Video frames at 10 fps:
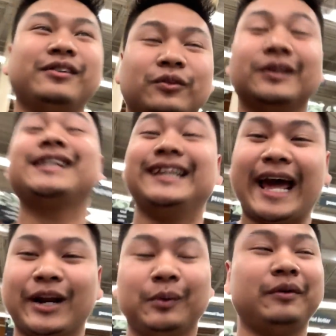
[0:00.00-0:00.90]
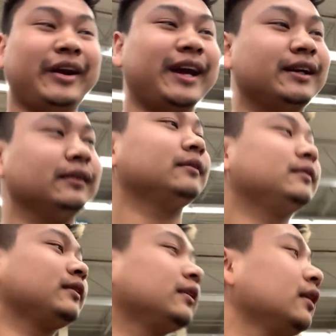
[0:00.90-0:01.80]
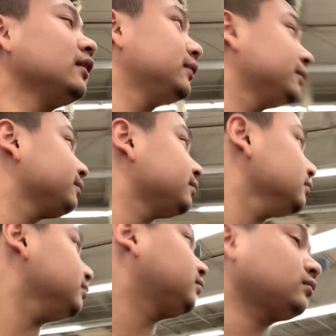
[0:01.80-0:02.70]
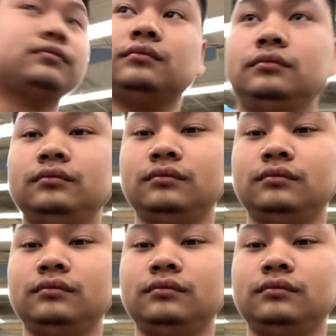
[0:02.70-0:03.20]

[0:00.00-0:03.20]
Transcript: skedaddle. We ran. Oh, my friend said um, she was watching a